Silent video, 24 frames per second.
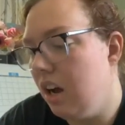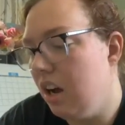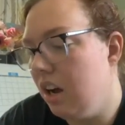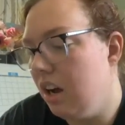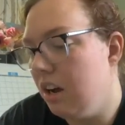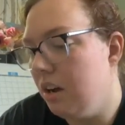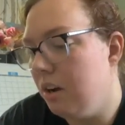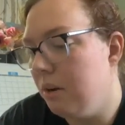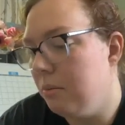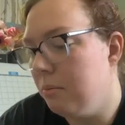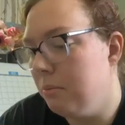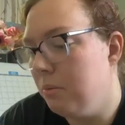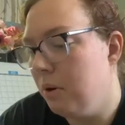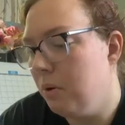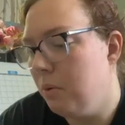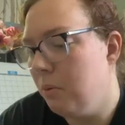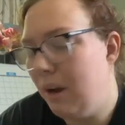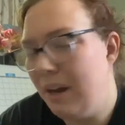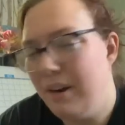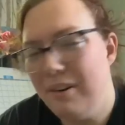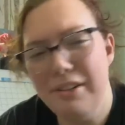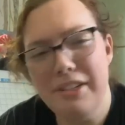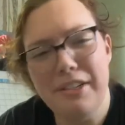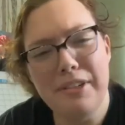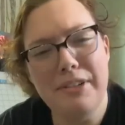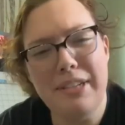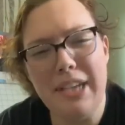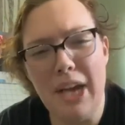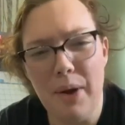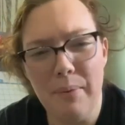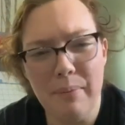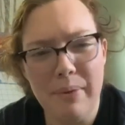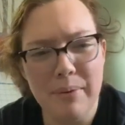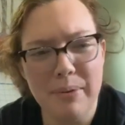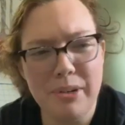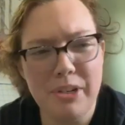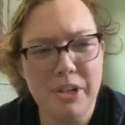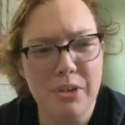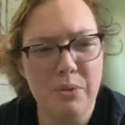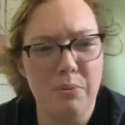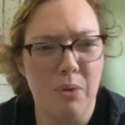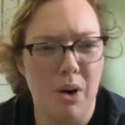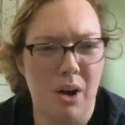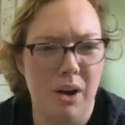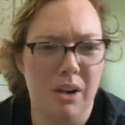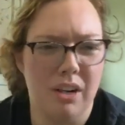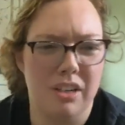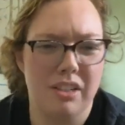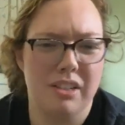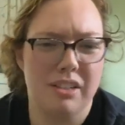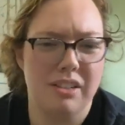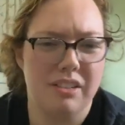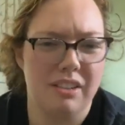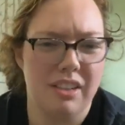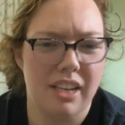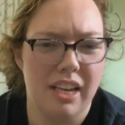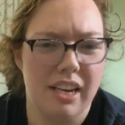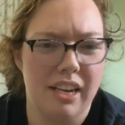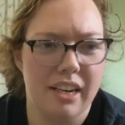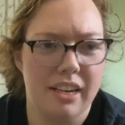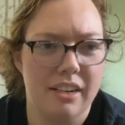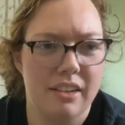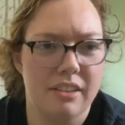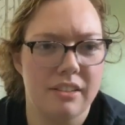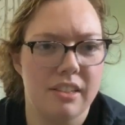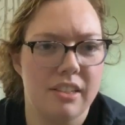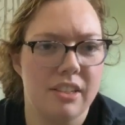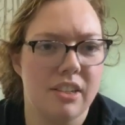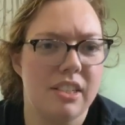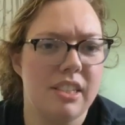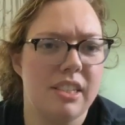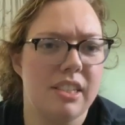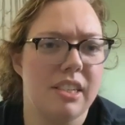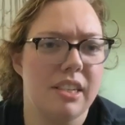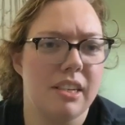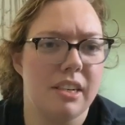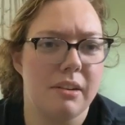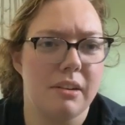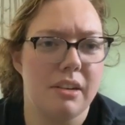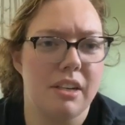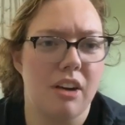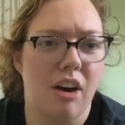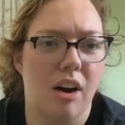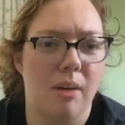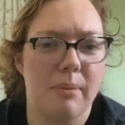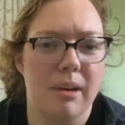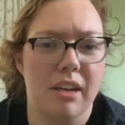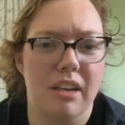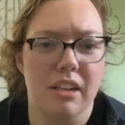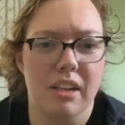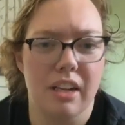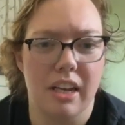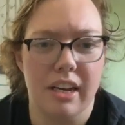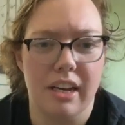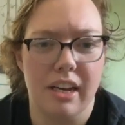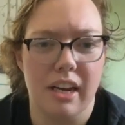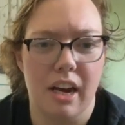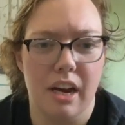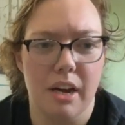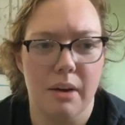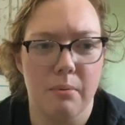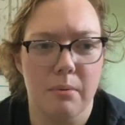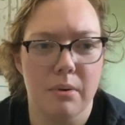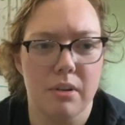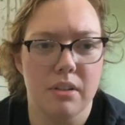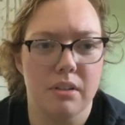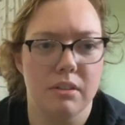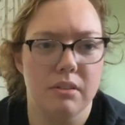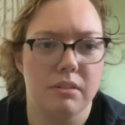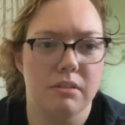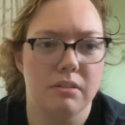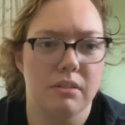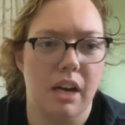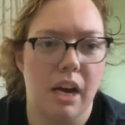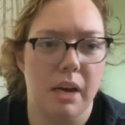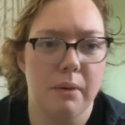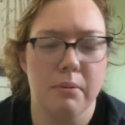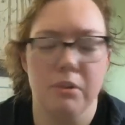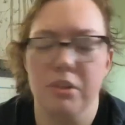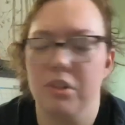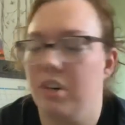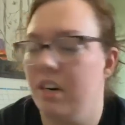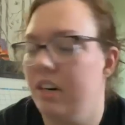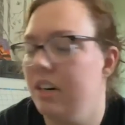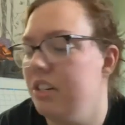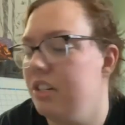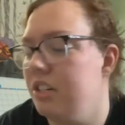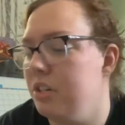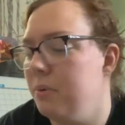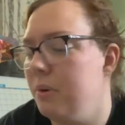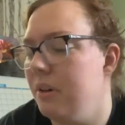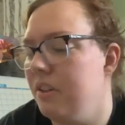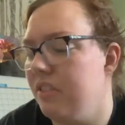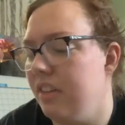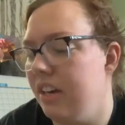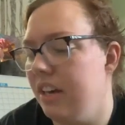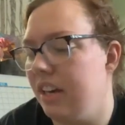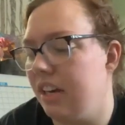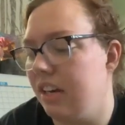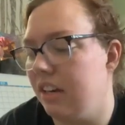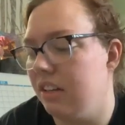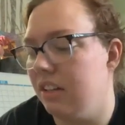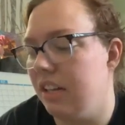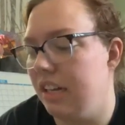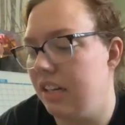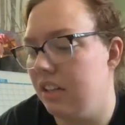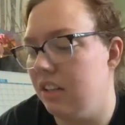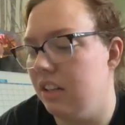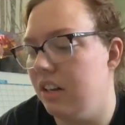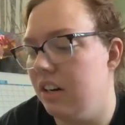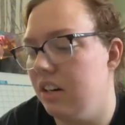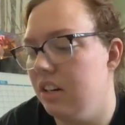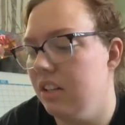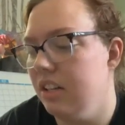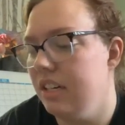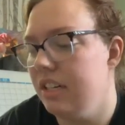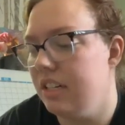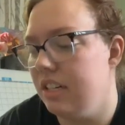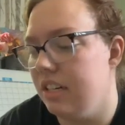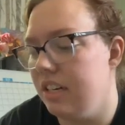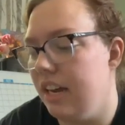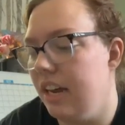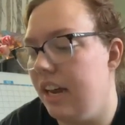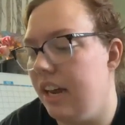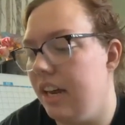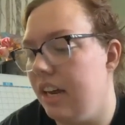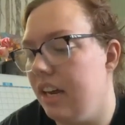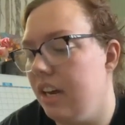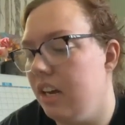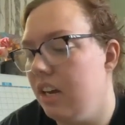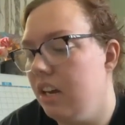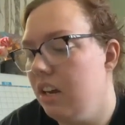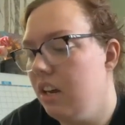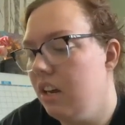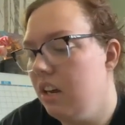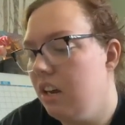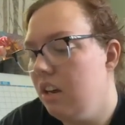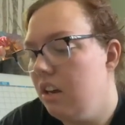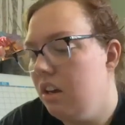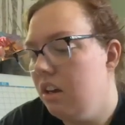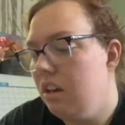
Um, why don't you tell me what you want? Like seriously, comment. Like I will I will try to do a thing like literally today